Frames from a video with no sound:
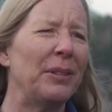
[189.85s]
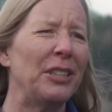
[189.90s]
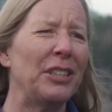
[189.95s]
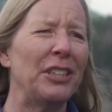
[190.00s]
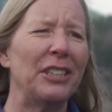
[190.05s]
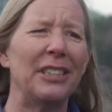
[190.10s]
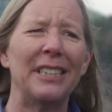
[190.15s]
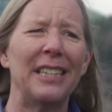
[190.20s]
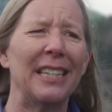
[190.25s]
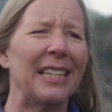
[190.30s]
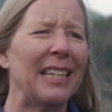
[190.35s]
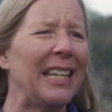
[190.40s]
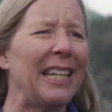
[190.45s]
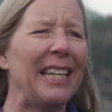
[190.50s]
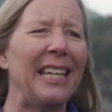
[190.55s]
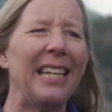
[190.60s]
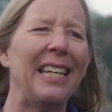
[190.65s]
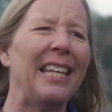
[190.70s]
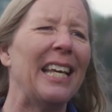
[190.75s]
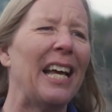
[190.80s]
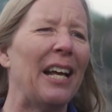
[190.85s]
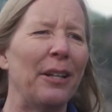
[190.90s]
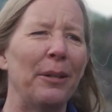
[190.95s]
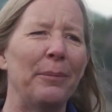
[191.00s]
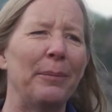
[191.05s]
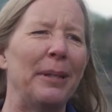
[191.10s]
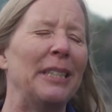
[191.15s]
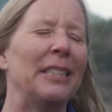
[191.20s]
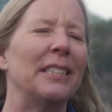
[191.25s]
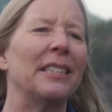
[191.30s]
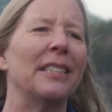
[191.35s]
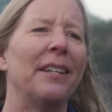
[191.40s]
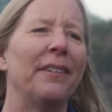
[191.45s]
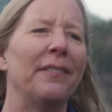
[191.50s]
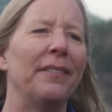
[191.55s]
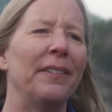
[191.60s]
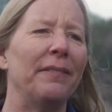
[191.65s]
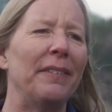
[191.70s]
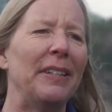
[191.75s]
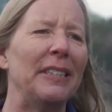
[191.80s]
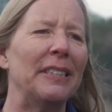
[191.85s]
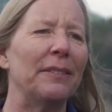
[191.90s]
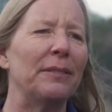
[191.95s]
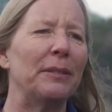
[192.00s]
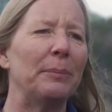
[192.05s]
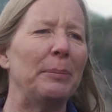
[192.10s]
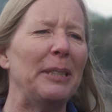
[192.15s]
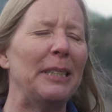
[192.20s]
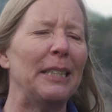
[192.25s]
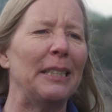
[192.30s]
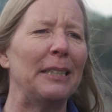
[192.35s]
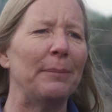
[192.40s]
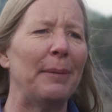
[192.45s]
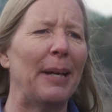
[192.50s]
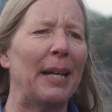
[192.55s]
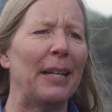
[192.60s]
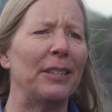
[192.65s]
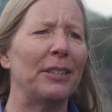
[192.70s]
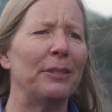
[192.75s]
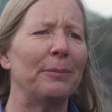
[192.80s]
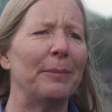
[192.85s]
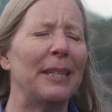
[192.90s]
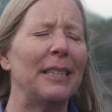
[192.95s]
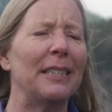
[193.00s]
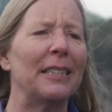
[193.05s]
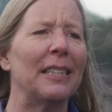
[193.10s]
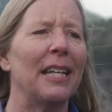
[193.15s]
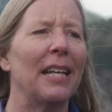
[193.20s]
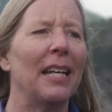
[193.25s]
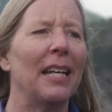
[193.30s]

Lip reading: which is the key element of invasive species management,